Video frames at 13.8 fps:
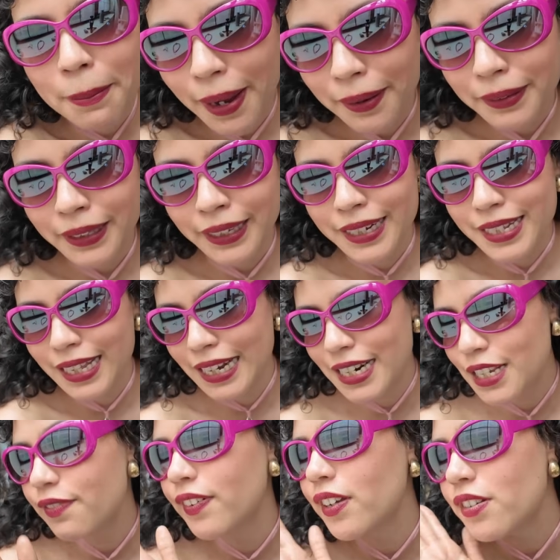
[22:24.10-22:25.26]
about this that
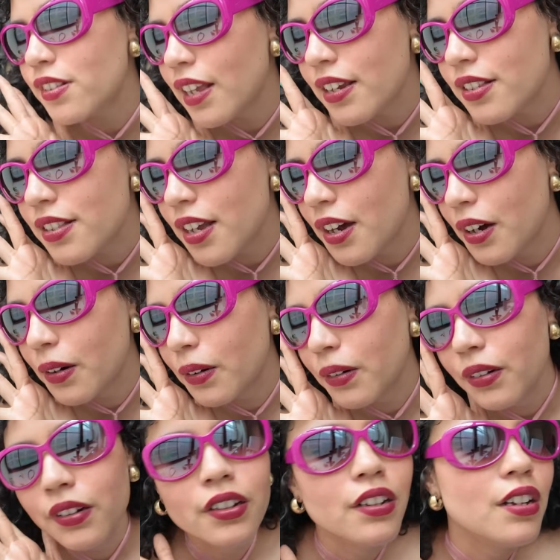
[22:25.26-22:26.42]
just feels like
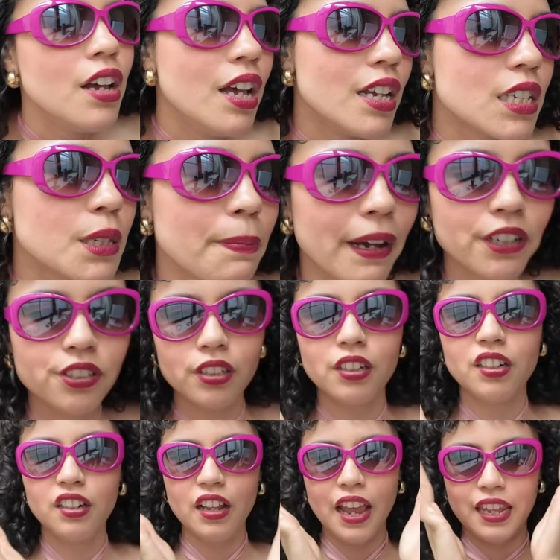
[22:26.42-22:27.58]
so
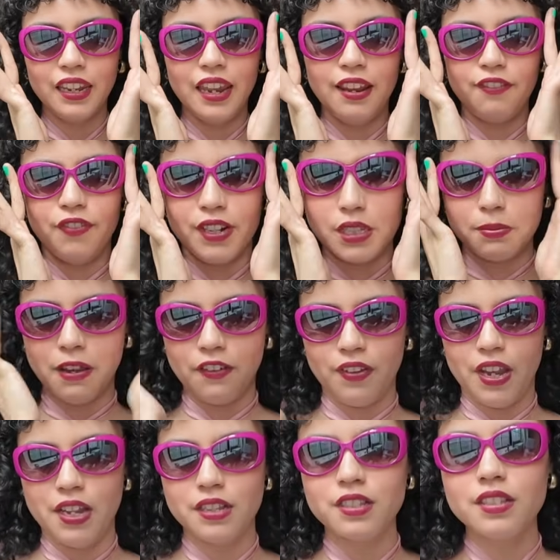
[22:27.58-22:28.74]
special and like fits my
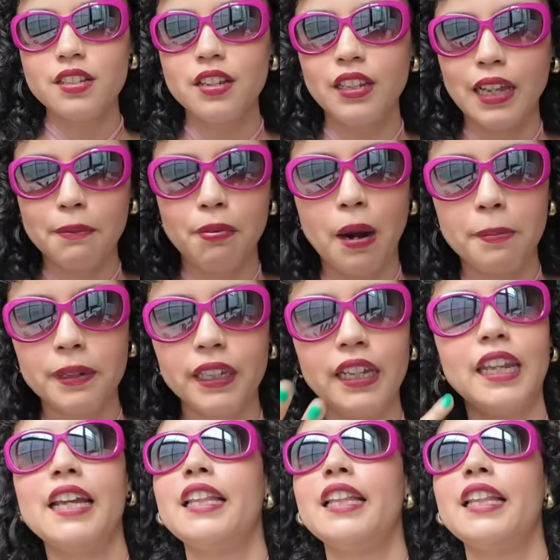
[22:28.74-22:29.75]
face like properly.